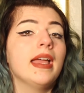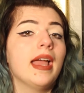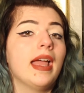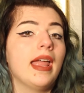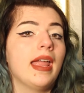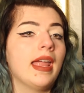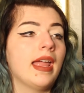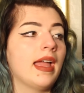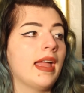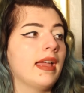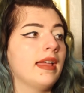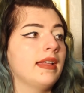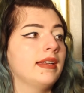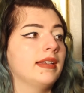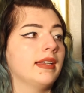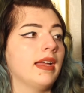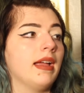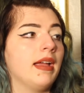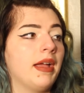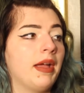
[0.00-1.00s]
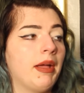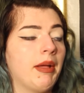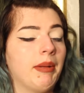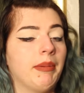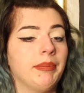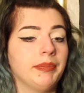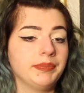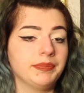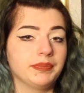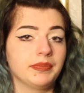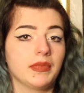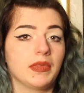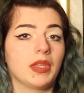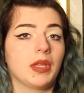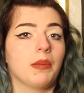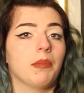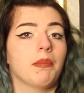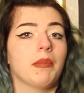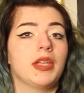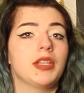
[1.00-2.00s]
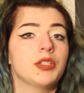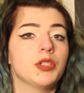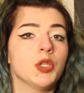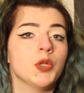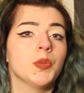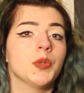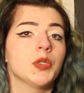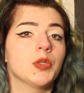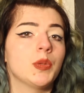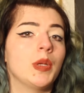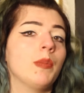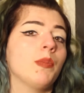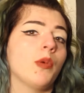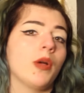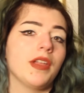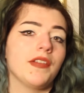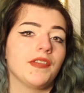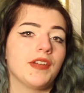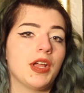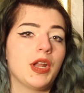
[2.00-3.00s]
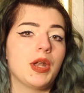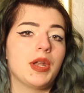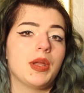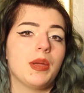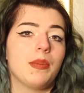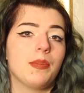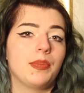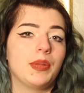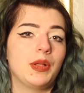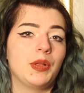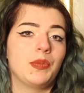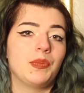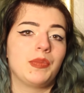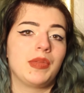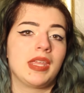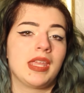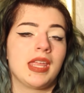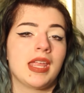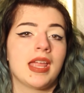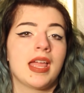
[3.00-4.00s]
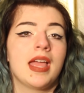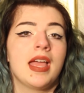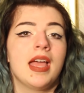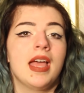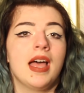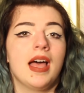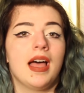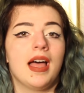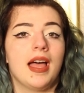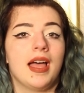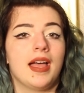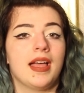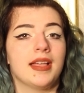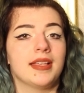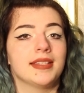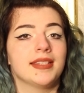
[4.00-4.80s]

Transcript: And my super sweet boyfriend built me a